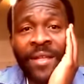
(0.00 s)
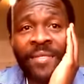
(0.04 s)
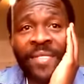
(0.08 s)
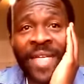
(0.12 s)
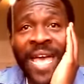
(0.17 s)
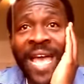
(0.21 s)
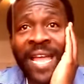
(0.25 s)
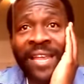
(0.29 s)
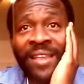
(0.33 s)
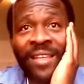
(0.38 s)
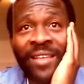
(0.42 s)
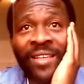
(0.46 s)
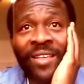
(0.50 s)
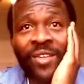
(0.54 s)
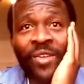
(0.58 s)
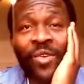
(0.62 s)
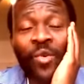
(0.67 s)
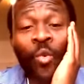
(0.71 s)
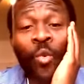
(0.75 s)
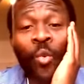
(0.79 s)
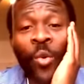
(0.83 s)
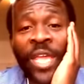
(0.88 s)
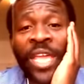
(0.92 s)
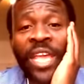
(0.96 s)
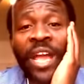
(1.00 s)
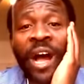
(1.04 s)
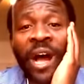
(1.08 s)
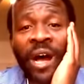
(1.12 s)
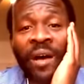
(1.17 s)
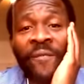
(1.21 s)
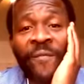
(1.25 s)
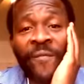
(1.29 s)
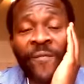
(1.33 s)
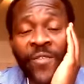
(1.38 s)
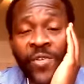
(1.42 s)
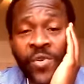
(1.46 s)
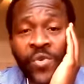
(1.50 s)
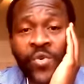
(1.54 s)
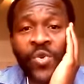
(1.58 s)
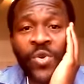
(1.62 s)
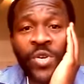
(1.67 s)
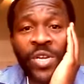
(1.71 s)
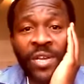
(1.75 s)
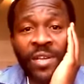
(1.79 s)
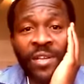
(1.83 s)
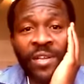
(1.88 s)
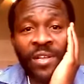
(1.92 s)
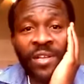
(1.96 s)
that we are
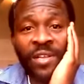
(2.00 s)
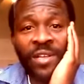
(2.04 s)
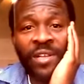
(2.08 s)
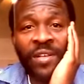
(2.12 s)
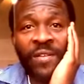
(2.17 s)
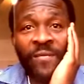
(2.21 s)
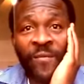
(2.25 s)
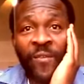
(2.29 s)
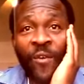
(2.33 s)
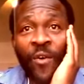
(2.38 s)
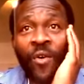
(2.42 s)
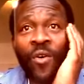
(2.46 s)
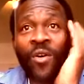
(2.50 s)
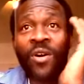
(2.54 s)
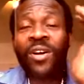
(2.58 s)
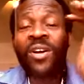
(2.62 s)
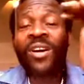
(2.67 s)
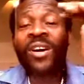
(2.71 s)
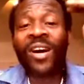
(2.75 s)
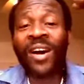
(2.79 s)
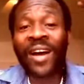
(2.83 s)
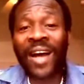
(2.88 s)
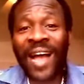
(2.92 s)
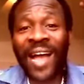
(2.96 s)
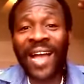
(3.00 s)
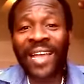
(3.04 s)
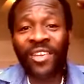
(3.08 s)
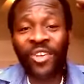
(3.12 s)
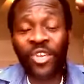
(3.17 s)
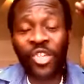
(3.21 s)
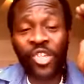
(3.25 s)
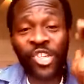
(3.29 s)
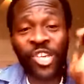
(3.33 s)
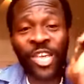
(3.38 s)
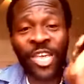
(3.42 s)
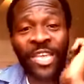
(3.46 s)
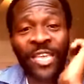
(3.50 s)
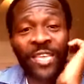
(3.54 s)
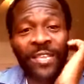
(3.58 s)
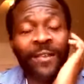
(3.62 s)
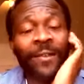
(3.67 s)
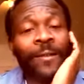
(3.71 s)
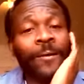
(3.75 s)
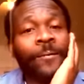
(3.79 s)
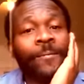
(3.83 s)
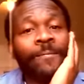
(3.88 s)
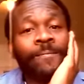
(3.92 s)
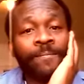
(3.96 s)
food for a higher
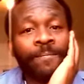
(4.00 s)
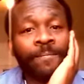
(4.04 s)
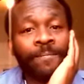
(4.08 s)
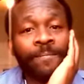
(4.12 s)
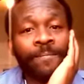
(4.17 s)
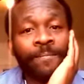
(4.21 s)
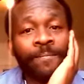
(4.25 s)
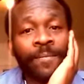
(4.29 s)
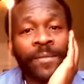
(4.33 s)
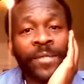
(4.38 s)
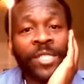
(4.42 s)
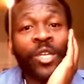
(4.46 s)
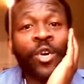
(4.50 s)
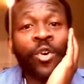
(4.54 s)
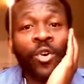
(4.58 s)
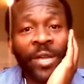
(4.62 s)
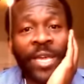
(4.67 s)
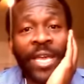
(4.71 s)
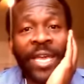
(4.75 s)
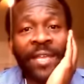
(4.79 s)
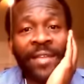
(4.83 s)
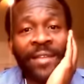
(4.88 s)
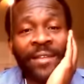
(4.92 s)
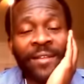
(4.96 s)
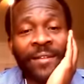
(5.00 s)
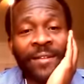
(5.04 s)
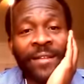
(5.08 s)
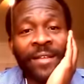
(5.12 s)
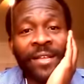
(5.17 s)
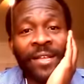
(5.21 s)
chain. Okay?